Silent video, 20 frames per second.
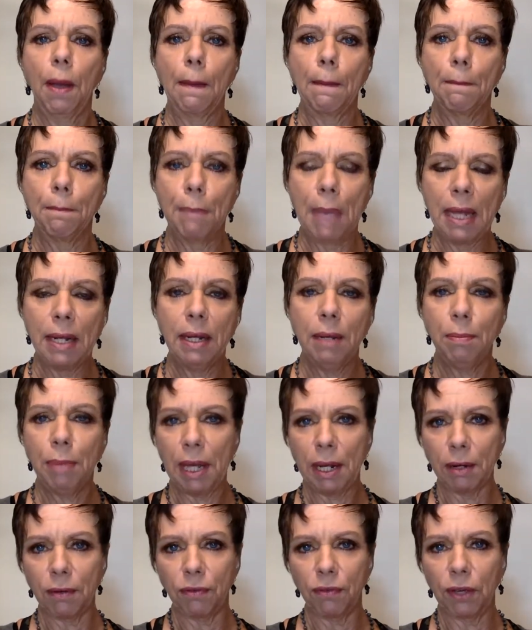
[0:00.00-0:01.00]
many
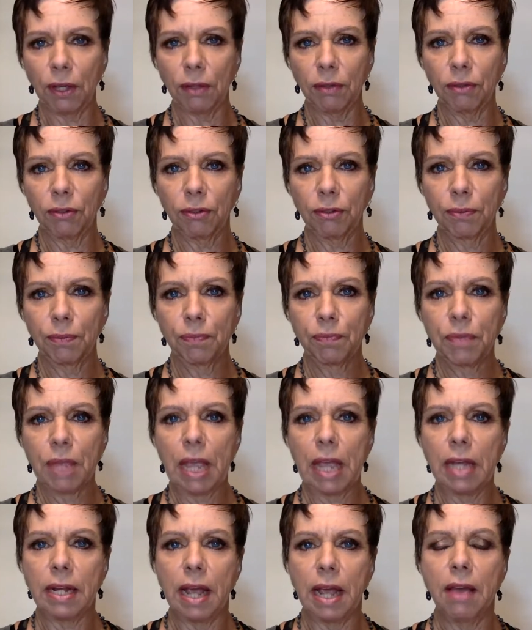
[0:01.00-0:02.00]
benefits
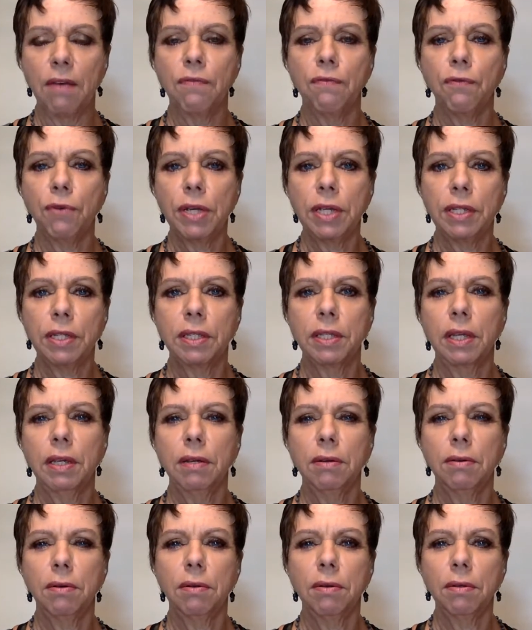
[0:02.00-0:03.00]
in every
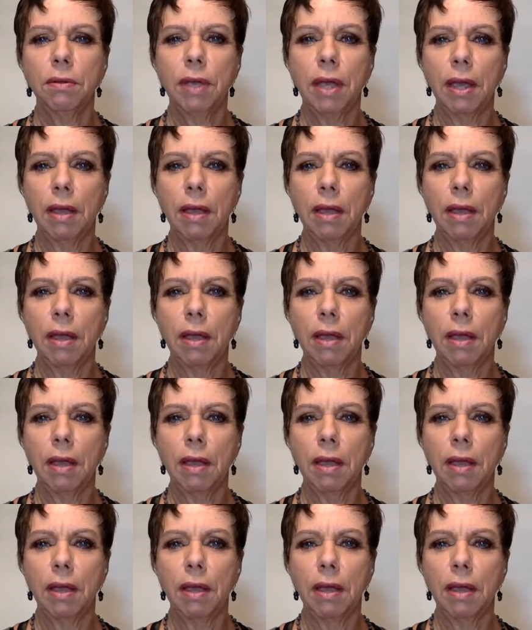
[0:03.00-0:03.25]
single